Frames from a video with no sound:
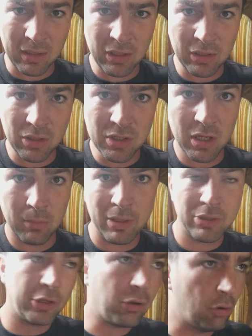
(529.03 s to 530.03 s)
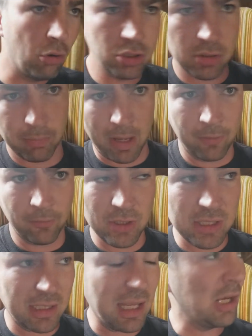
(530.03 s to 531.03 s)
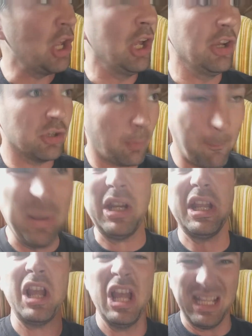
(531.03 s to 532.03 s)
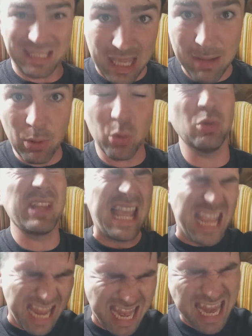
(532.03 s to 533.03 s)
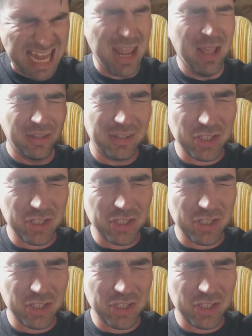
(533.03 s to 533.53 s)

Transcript: of years? And everybody's like, oh, it's bad for the skin. You're putting chemicals in the